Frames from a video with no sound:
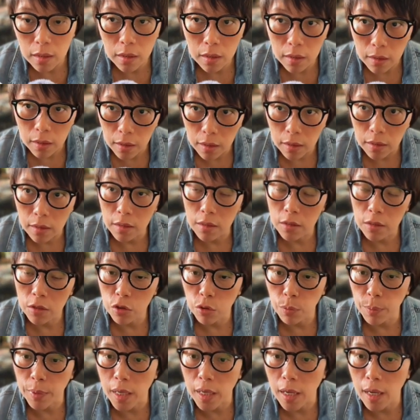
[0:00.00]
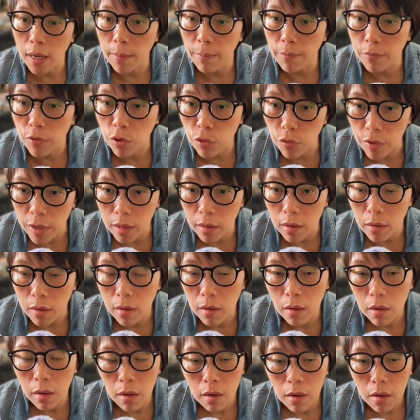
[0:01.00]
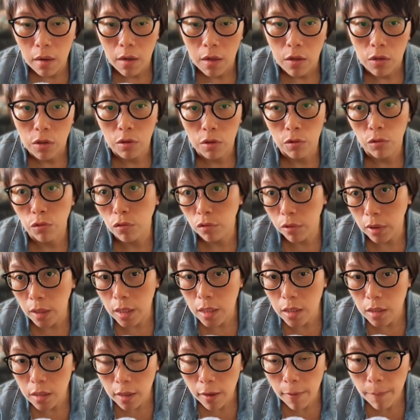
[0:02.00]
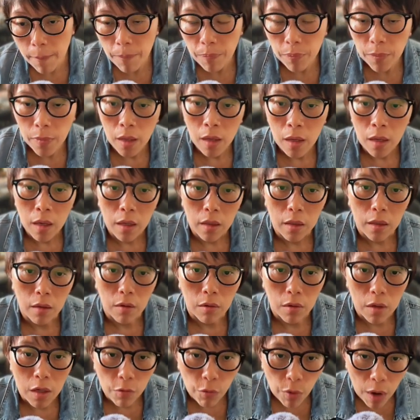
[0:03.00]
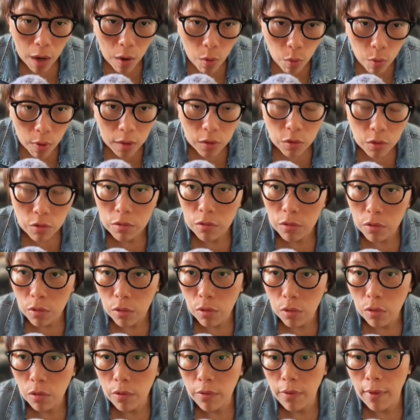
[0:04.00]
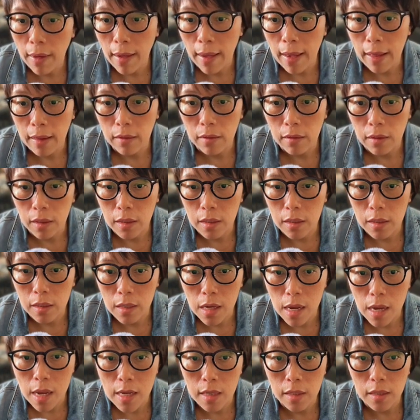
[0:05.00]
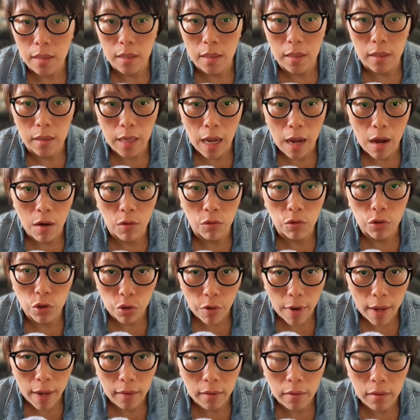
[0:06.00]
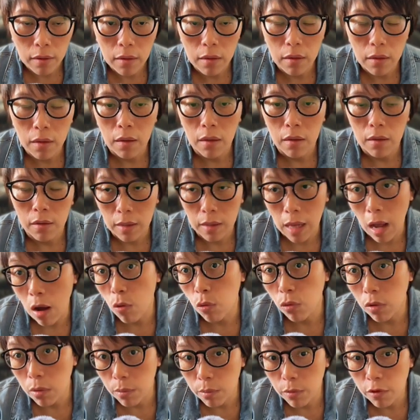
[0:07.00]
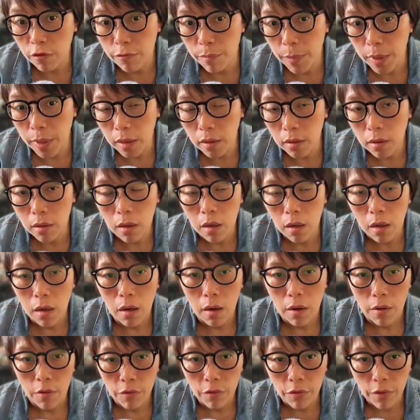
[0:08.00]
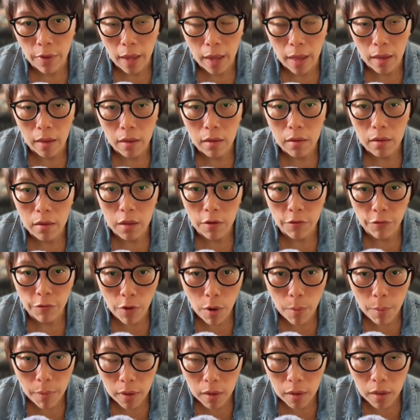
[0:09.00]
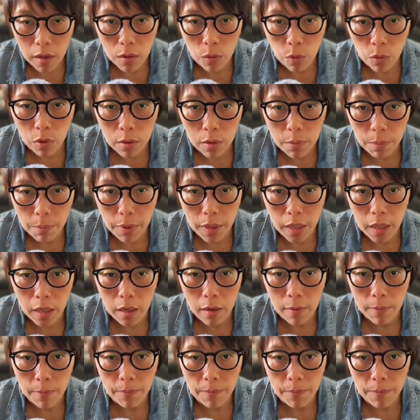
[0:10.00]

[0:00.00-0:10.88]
turns to become green. So two things here. Now if I want to know that this is a downtrend, downward movement, then the formula would be